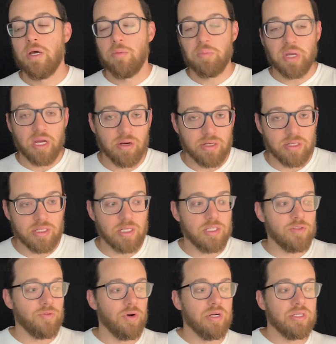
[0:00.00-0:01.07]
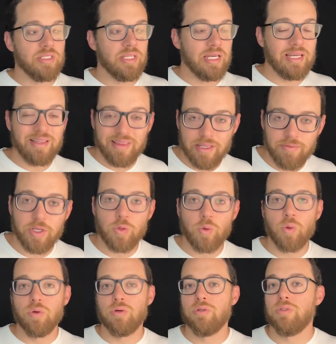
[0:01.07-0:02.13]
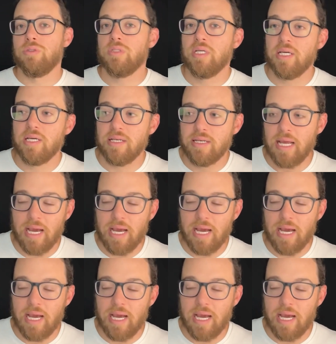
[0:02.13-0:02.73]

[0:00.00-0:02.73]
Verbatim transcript: parent as far as like living quarters and